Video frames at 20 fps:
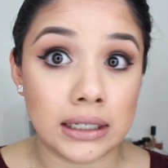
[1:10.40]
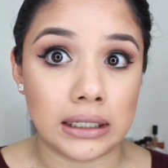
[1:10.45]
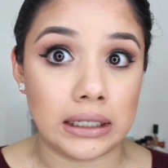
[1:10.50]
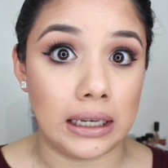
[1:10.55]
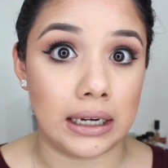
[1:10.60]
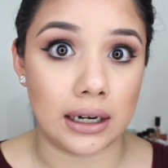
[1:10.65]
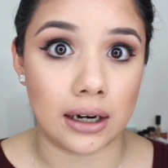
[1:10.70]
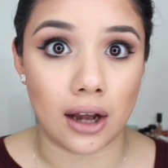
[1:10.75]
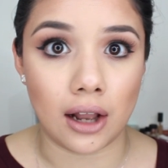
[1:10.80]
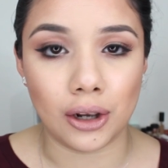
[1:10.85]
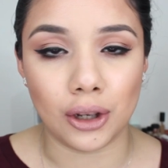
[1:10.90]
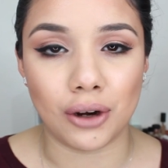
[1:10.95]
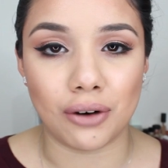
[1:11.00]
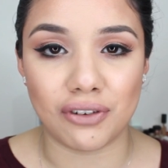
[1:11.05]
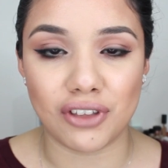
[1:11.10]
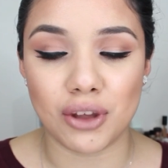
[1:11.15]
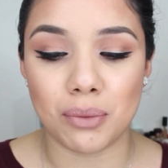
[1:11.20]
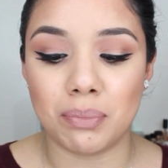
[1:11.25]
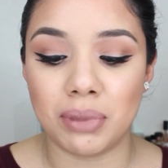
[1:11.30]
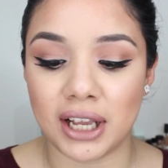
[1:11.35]
getting all
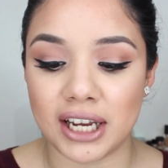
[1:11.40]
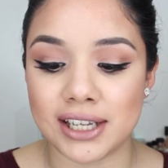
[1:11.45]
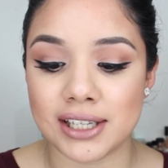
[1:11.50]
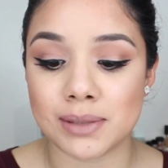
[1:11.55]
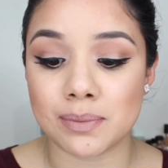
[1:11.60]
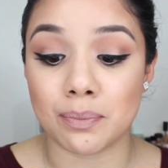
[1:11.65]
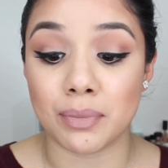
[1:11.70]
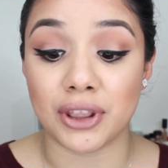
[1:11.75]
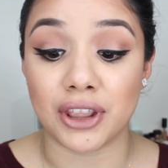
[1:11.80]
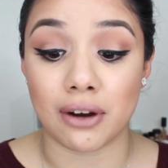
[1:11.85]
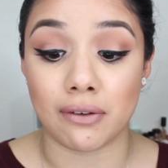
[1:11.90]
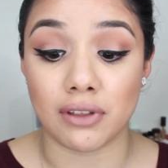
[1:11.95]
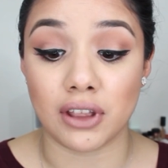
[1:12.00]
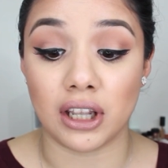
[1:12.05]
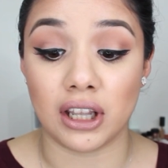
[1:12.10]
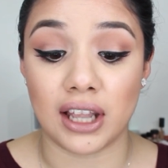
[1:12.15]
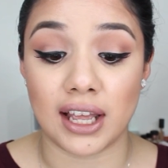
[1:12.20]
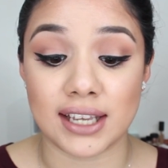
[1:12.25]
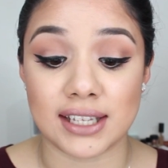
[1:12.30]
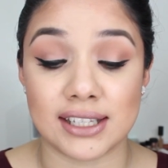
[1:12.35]
over the place. But
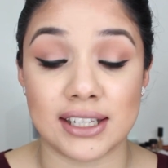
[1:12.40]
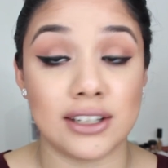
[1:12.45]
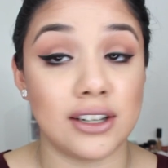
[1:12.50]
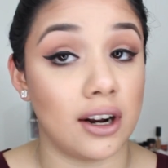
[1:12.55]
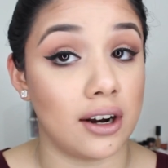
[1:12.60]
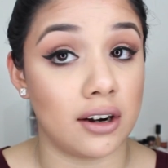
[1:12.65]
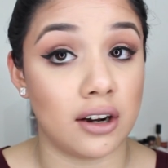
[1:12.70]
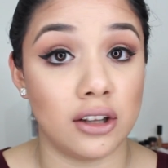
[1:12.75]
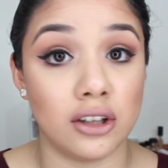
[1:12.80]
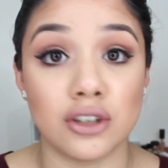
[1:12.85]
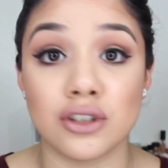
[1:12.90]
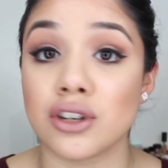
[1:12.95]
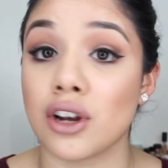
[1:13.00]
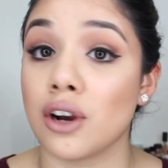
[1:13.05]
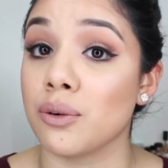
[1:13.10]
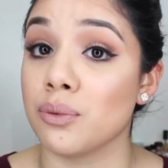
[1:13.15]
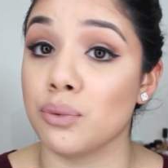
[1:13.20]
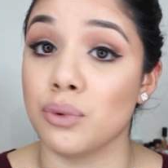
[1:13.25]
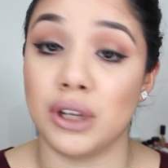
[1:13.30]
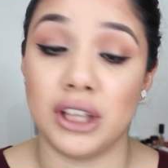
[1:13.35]
nevertheless, the dark colors
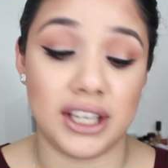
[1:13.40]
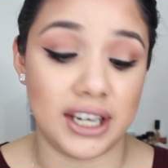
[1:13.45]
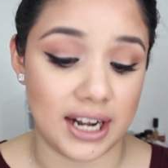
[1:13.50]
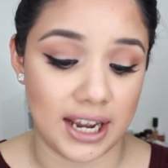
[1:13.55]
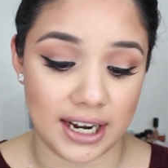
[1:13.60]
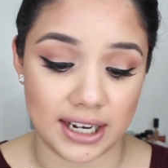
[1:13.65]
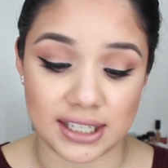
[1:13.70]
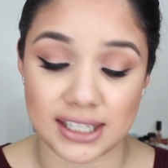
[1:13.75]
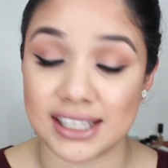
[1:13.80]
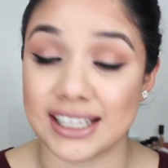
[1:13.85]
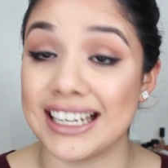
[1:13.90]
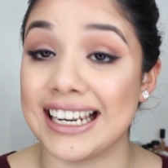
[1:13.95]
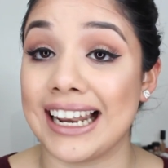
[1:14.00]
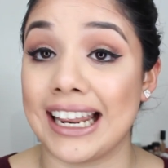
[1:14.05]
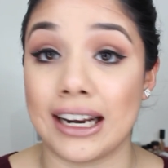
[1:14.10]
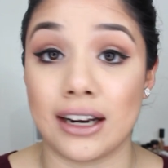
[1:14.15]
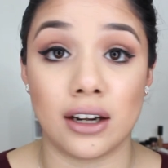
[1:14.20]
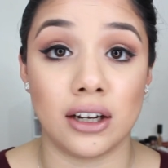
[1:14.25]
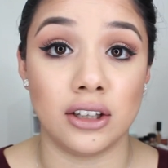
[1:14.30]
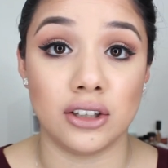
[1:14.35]
are really nice. The
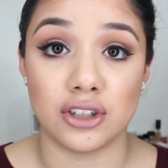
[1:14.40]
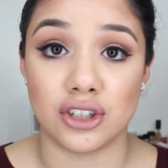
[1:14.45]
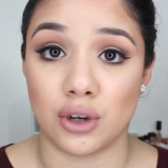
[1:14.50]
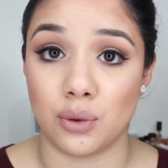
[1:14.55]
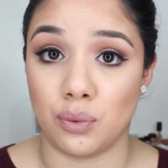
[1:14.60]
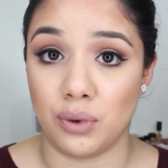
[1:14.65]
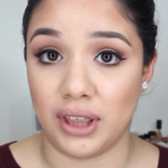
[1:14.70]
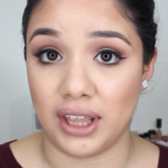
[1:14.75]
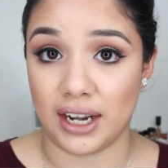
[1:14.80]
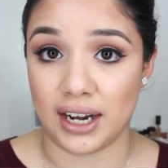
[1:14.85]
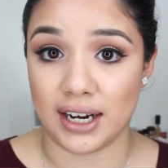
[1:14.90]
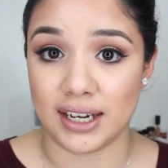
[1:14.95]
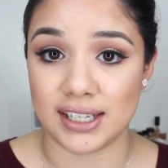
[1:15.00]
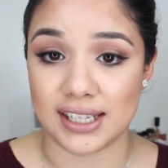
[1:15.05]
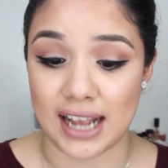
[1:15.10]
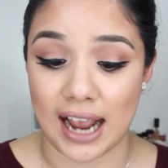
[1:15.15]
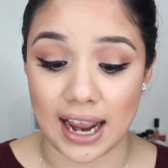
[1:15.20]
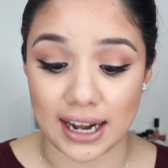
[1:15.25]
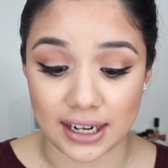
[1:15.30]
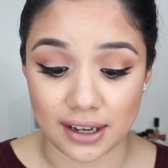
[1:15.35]
light colors are really
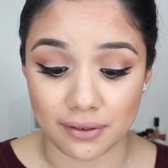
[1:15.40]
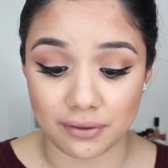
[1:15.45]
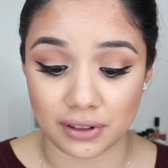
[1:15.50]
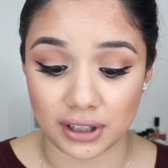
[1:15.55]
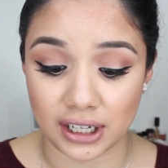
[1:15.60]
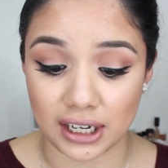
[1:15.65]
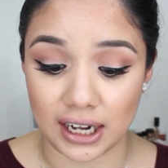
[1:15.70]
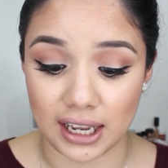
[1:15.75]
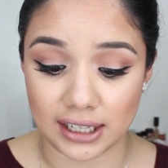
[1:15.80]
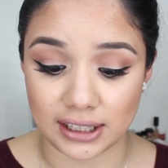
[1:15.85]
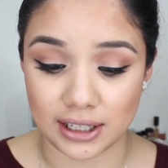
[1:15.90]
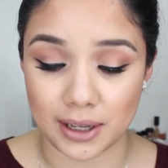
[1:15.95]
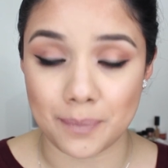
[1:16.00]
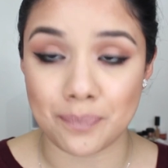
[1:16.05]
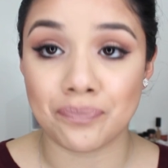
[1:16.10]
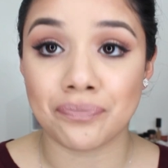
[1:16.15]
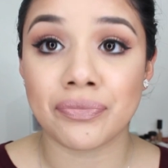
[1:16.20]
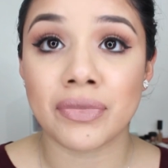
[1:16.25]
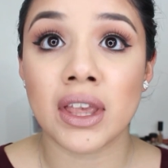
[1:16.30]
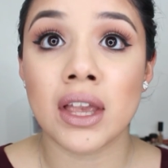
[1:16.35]
nice. I definitely like
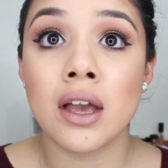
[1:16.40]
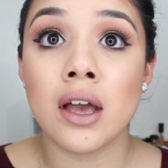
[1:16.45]
them.